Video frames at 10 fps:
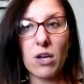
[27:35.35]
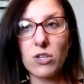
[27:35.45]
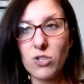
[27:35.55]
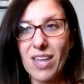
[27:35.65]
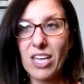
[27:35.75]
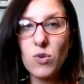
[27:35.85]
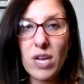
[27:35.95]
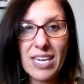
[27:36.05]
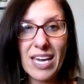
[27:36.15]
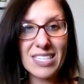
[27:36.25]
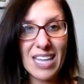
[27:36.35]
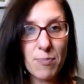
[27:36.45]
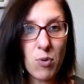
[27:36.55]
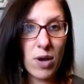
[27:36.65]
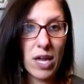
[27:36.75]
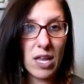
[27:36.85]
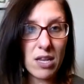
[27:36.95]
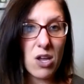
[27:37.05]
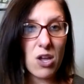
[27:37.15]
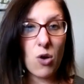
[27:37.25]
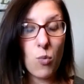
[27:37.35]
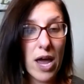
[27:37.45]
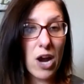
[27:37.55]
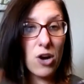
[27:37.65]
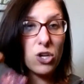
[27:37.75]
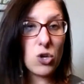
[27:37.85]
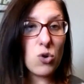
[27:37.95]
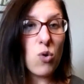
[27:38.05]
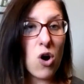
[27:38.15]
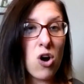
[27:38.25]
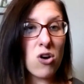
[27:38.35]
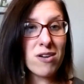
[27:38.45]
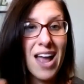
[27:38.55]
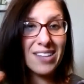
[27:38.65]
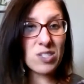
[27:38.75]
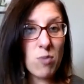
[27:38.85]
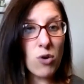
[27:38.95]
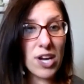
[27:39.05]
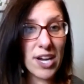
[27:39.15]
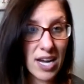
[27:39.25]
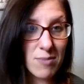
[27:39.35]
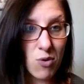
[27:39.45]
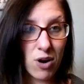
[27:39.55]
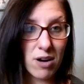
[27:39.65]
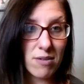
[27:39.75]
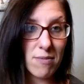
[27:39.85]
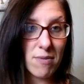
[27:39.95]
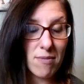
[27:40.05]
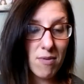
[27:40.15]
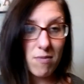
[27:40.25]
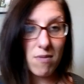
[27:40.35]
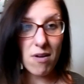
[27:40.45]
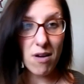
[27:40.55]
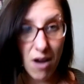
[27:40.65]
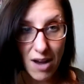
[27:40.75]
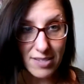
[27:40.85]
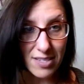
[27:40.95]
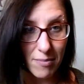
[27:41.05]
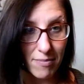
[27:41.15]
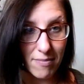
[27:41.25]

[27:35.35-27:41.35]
so that you can get to that point where you are not smoking anymore. Awesome.